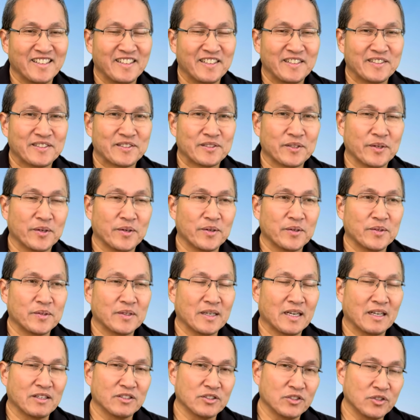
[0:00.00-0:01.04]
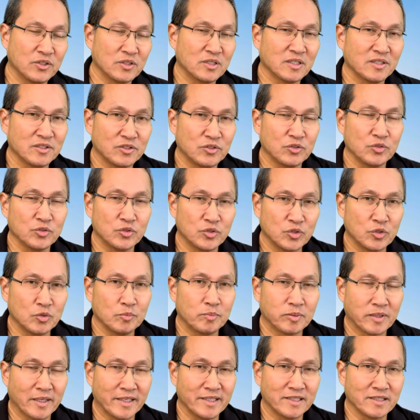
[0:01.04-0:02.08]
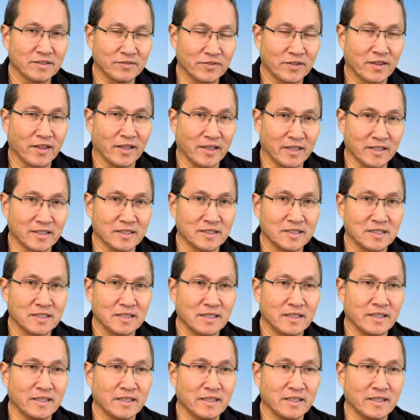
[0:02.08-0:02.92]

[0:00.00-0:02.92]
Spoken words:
So I'll usually do two plates of things,